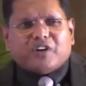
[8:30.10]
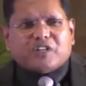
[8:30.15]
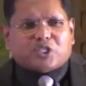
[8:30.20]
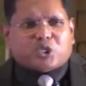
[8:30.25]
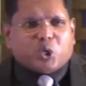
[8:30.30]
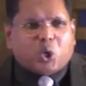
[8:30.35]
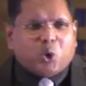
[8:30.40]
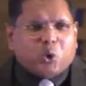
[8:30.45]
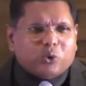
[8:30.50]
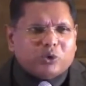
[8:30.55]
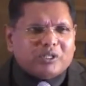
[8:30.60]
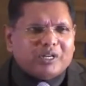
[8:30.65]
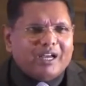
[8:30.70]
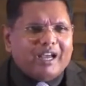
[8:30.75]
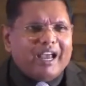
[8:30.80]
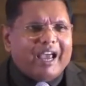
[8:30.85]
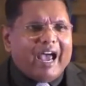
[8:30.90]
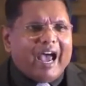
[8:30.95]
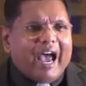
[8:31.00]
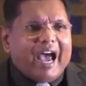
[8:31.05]
zone,
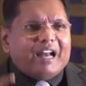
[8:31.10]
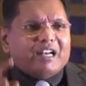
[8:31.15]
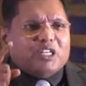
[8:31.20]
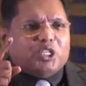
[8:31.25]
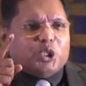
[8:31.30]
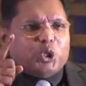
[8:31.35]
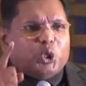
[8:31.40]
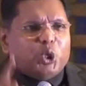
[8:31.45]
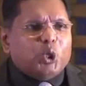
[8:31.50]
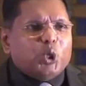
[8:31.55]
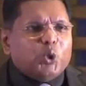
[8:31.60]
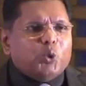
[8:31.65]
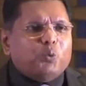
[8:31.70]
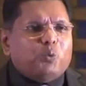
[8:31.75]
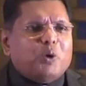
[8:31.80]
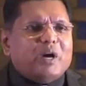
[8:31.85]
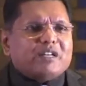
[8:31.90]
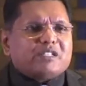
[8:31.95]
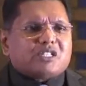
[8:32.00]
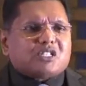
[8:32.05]
and you
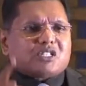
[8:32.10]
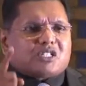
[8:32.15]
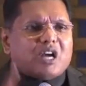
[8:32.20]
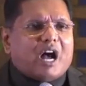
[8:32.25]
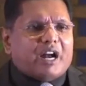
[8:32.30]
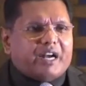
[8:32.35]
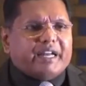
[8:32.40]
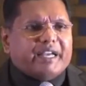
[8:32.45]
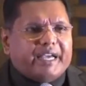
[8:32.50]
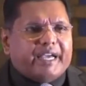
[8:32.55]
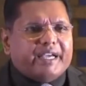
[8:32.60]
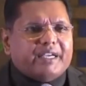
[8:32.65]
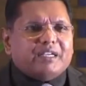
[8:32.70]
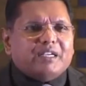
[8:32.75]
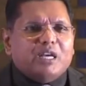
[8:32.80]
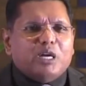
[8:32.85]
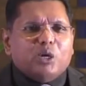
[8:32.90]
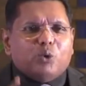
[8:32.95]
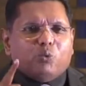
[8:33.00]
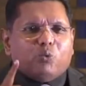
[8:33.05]
were studying
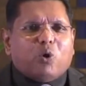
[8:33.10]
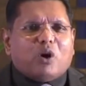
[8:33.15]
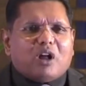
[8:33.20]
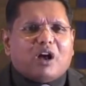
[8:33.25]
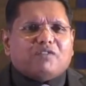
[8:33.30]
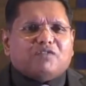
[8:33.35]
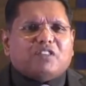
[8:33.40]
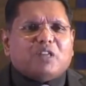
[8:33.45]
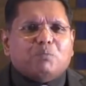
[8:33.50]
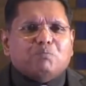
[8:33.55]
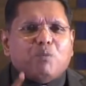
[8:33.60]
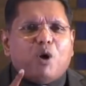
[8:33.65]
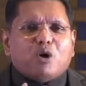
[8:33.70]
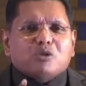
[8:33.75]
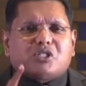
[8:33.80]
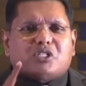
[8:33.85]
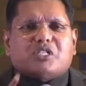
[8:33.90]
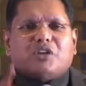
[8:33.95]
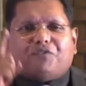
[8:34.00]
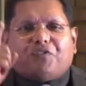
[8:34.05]
one of the
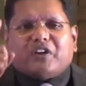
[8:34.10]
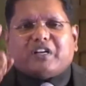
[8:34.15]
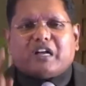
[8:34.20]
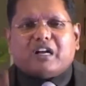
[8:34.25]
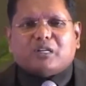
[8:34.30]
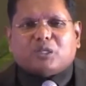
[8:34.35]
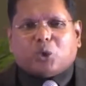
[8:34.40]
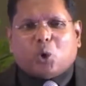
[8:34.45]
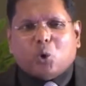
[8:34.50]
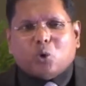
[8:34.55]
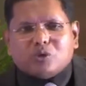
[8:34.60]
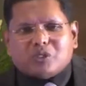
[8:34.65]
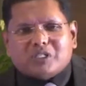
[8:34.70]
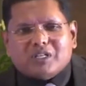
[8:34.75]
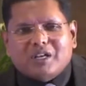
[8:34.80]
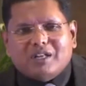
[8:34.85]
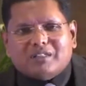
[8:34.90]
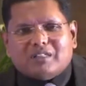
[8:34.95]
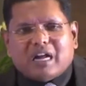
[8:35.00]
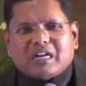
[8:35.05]
most difficult course,
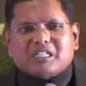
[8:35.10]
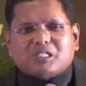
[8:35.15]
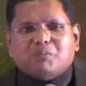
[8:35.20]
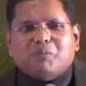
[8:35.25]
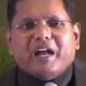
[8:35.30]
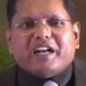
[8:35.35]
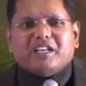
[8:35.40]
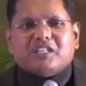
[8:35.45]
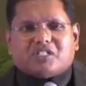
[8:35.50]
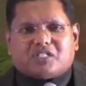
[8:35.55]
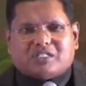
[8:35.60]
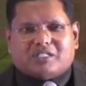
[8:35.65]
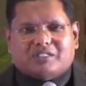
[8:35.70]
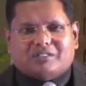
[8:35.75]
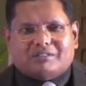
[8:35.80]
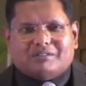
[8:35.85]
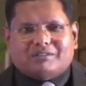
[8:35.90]
that's medicine.